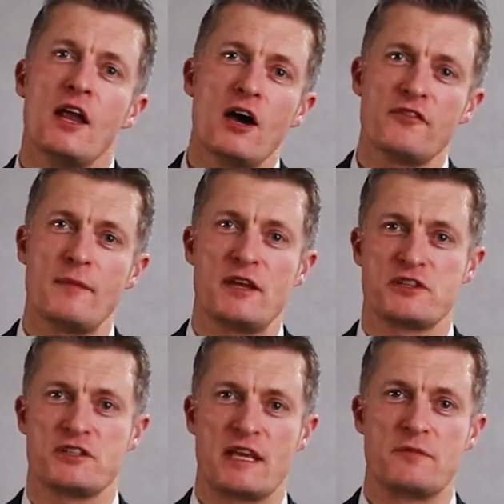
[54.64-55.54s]
And after
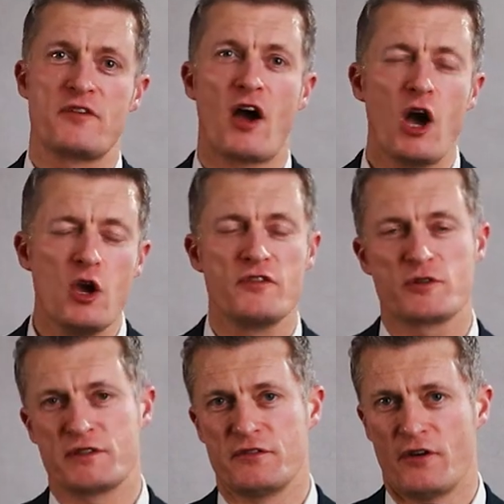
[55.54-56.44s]
managing teams for over
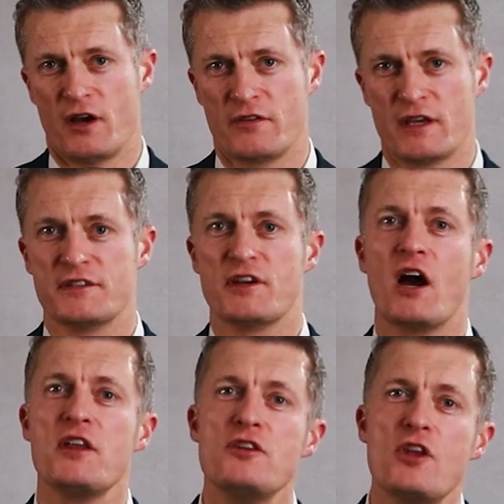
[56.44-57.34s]
25 years,
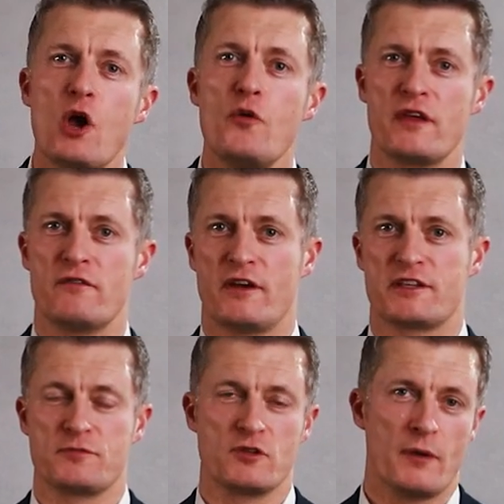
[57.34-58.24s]
I know the
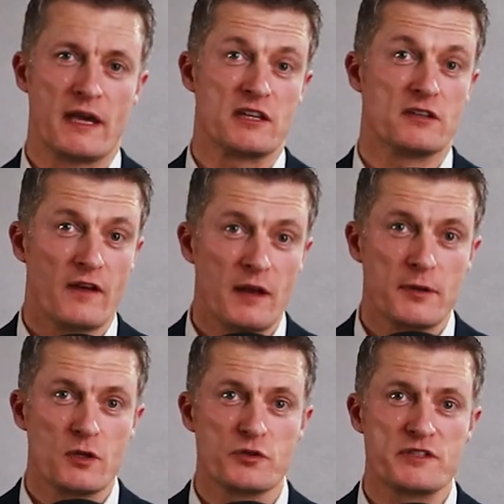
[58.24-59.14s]
investment you make in
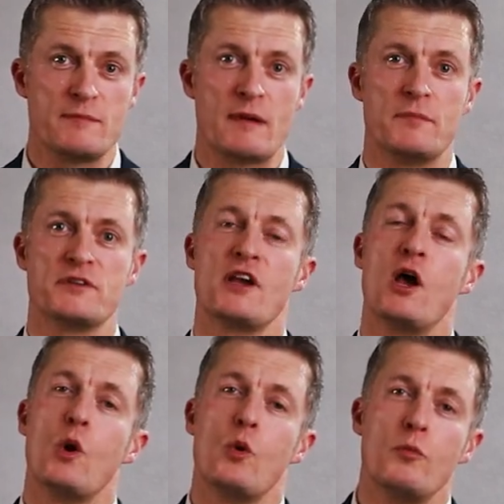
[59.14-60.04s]
developing your team members
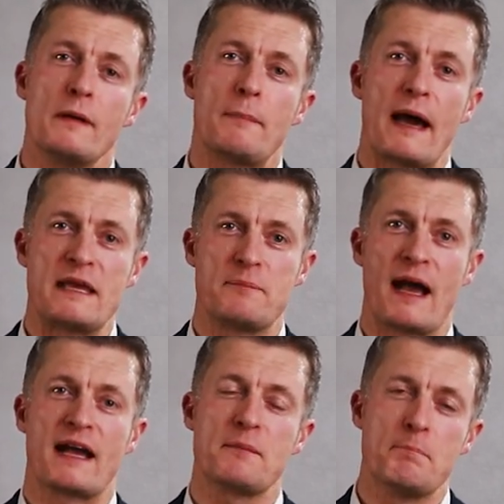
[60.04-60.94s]
will be paid back